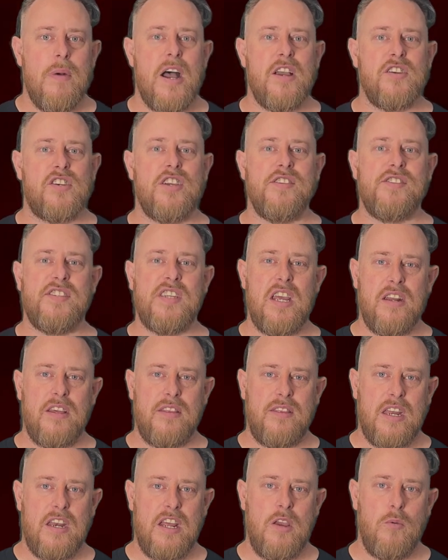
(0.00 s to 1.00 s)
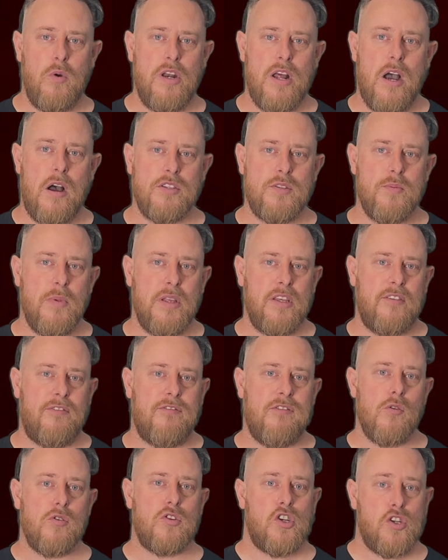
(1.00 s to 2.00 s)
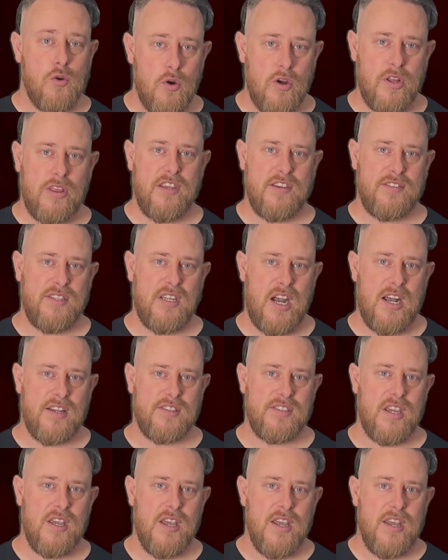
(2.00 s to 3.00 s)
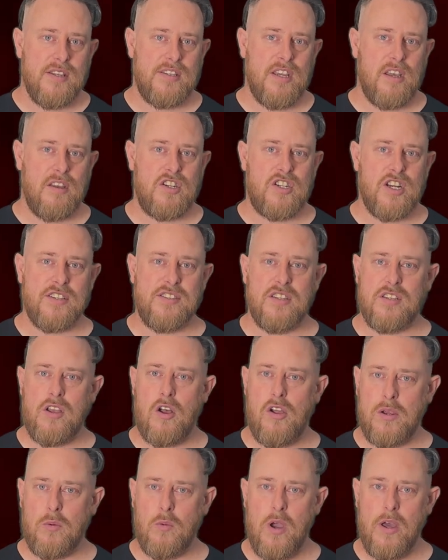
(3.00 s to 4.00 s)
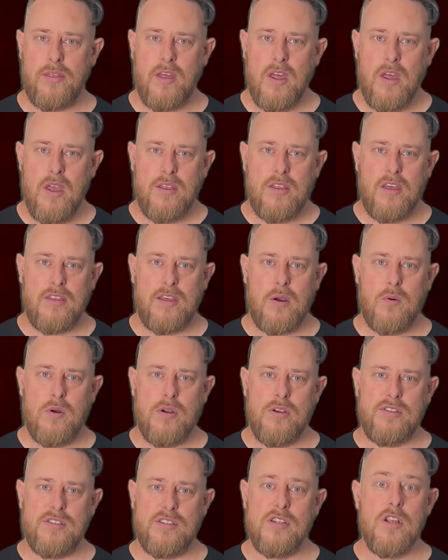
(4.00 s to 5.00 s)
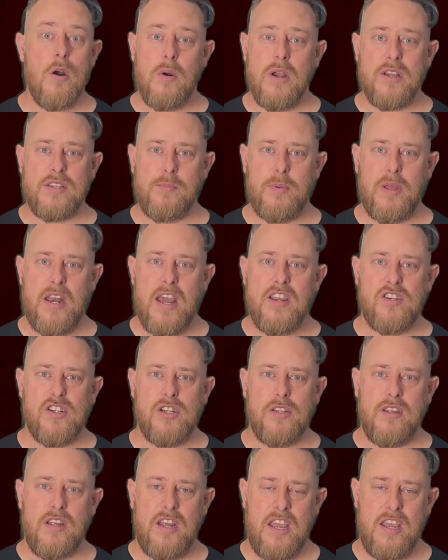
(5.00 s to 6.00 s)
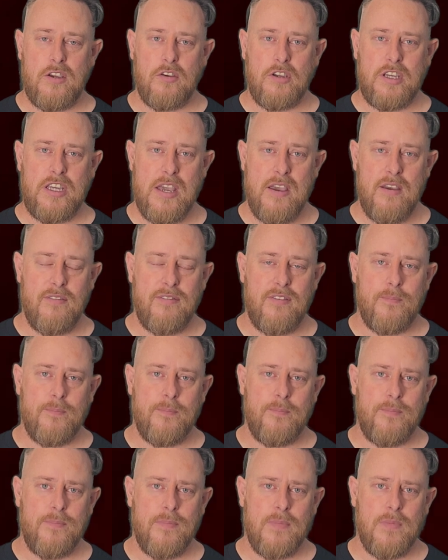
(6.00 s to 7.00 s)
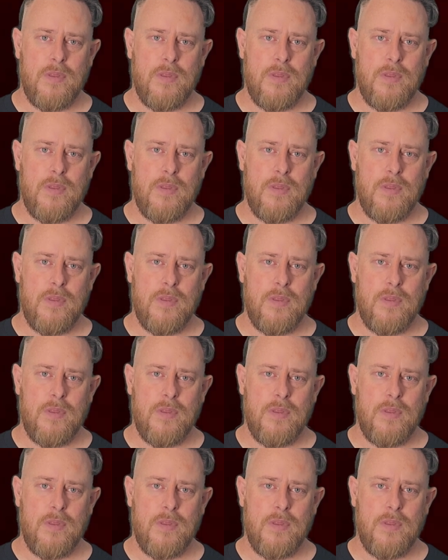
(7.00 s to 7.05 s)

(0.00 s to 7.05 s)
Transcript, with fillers: Marsh conceded that he would ultimately fall short in this task, telling Justice Hollingworth that there was no explanation that he could give.